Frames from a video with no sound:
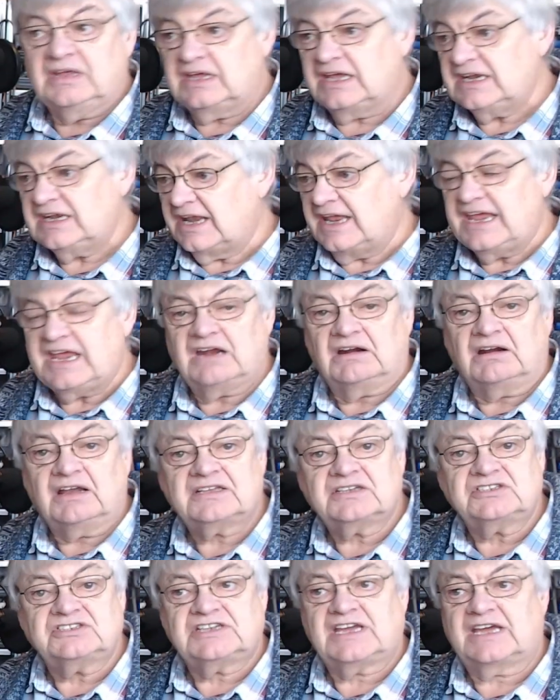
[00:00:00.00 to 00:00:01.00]
In here, I
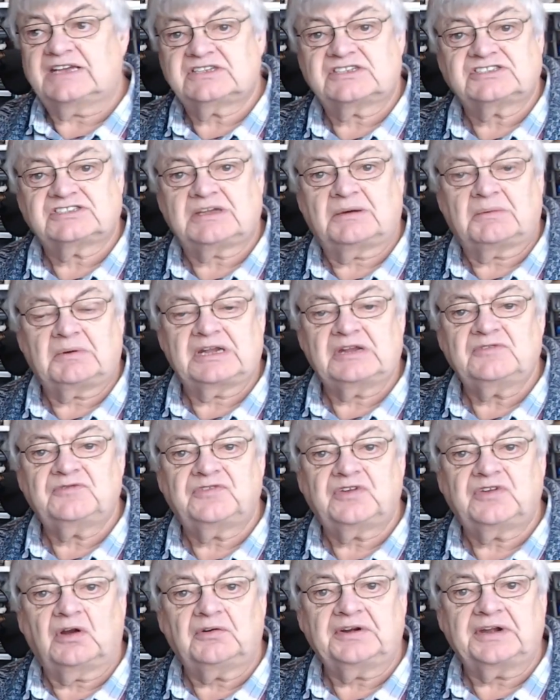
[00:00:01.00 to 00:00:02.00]
can chat to someone in
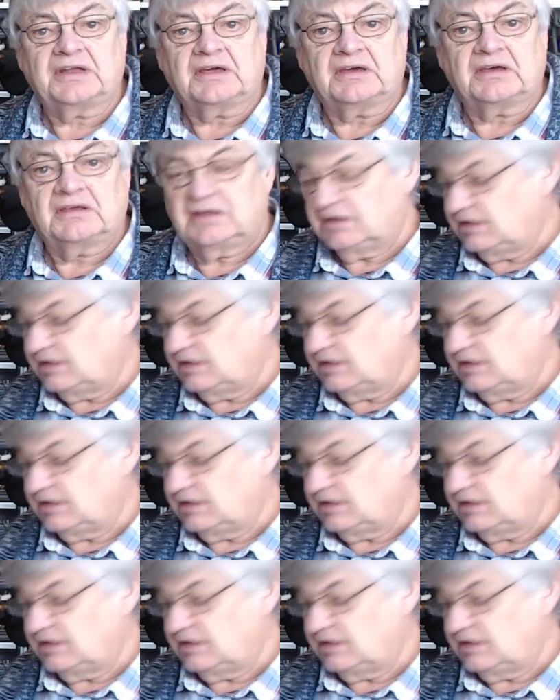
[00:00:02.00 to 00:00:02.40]
Florida,